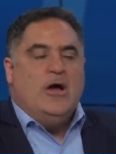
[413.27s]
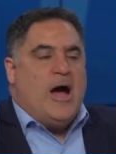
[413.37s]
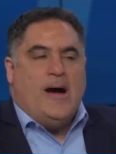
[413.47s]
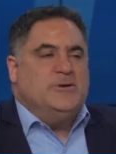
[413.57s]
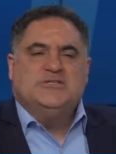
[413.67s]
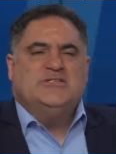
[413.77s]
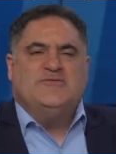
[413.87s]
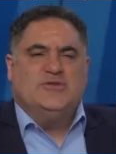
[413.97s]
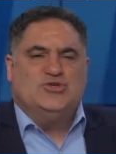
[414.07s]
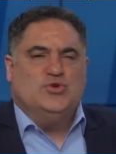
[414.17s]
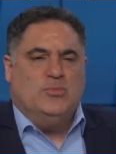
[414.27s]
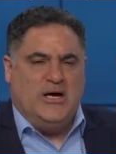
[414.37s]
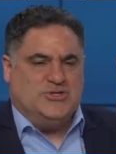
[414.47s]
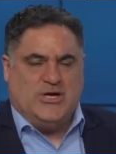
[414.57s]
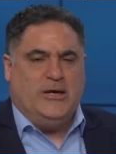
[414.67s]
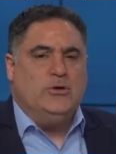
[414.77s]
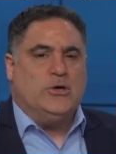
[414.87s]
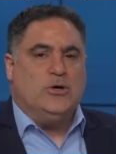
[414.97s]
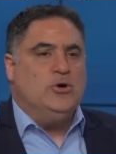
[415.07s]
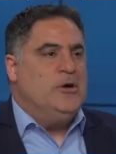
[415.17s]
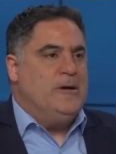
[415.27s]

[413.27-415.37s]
How much is even too much? I don't know.